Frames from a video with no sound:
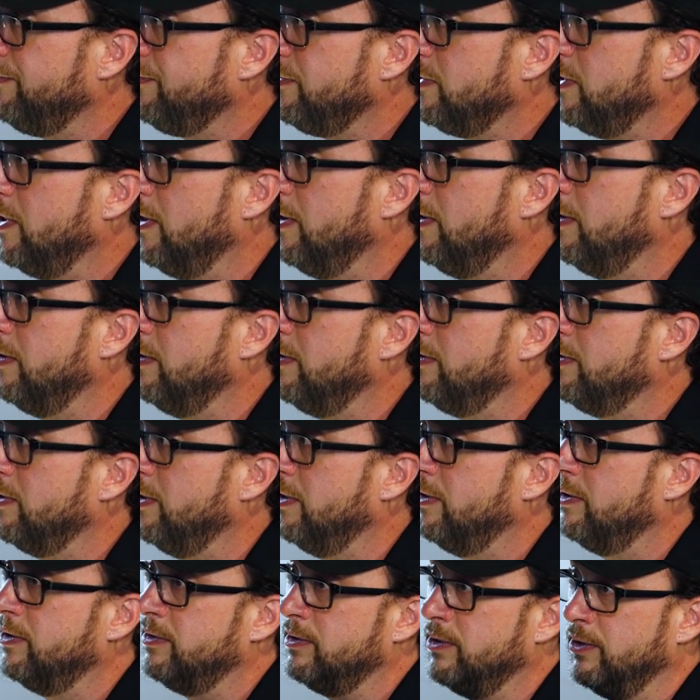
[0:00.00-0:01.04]

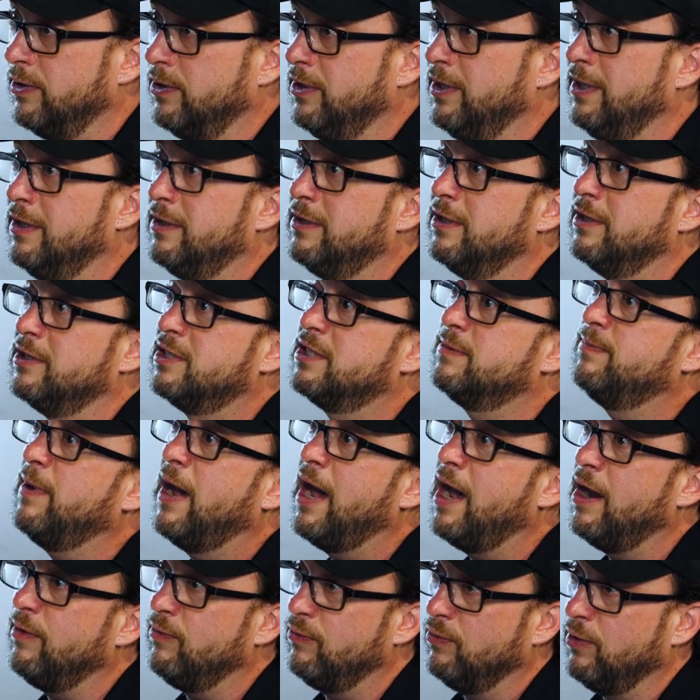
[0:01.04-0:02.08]
The
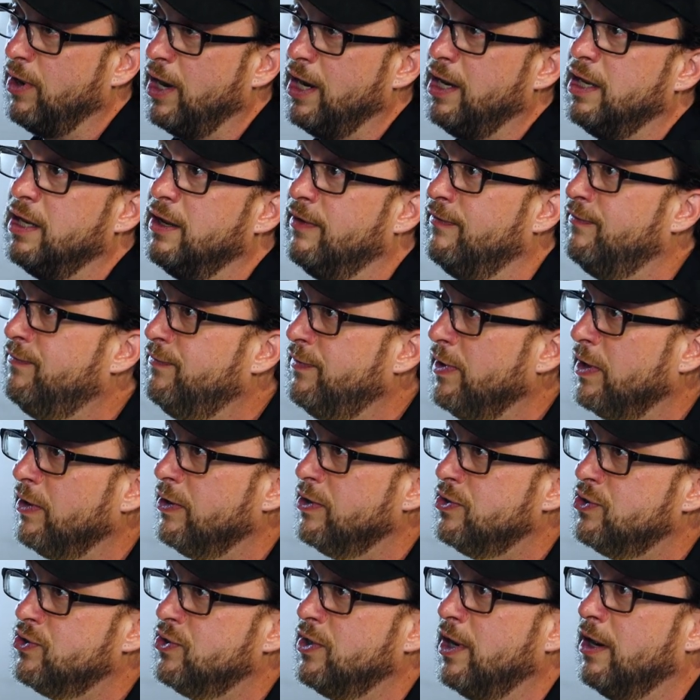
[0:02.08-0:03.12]
spot right in the
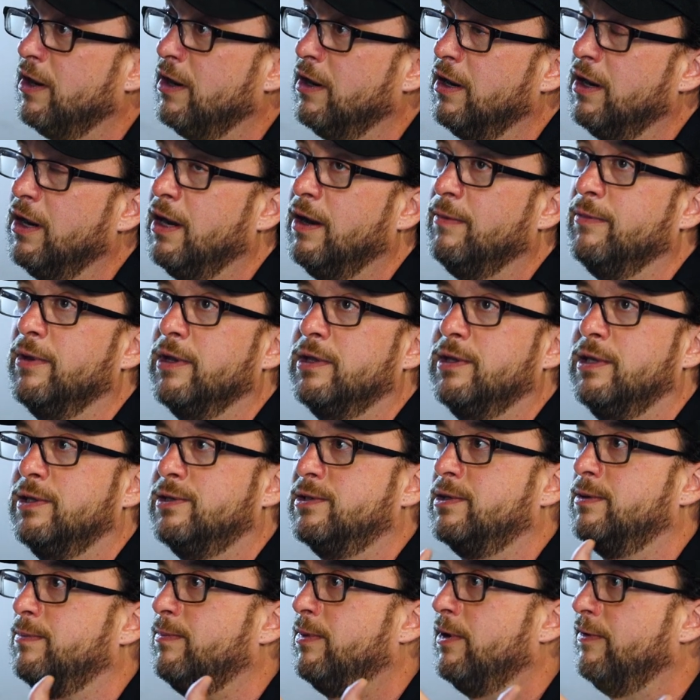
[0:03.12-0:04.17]
village there. And I'm like, this
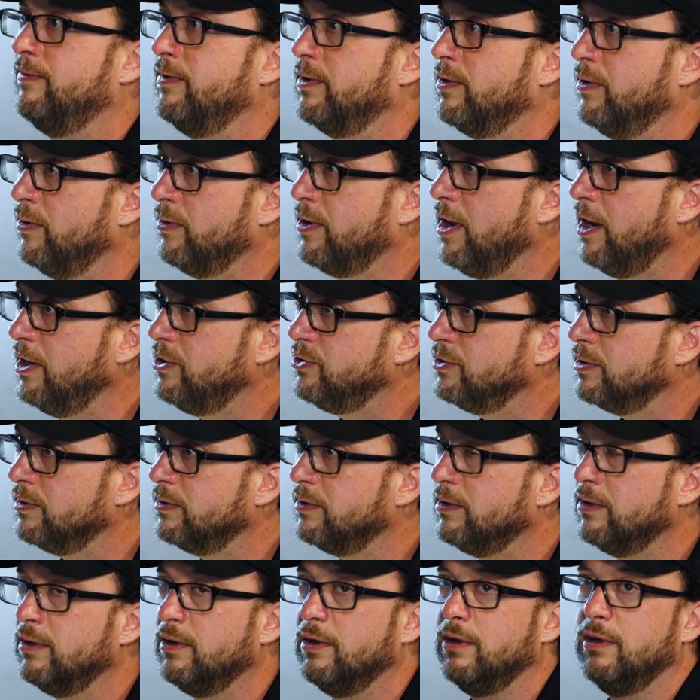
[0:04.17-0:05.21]
is a perfect
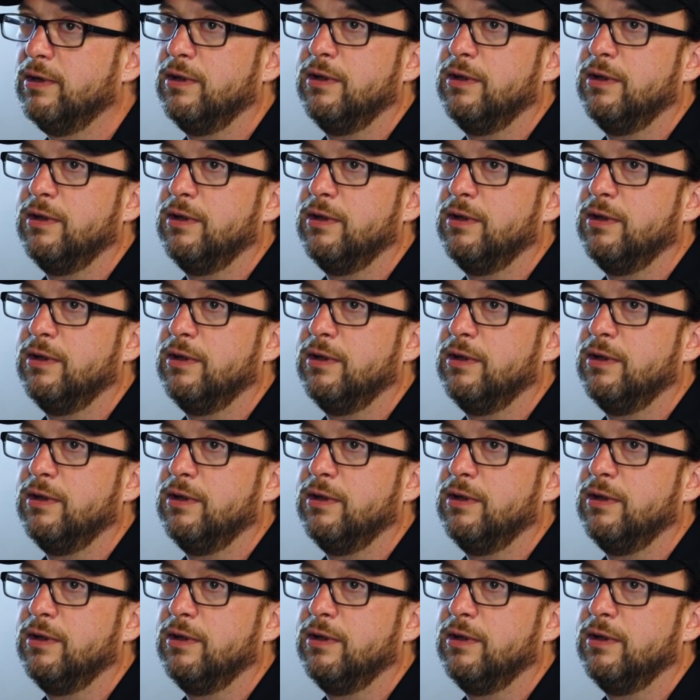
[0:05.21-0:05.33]
location.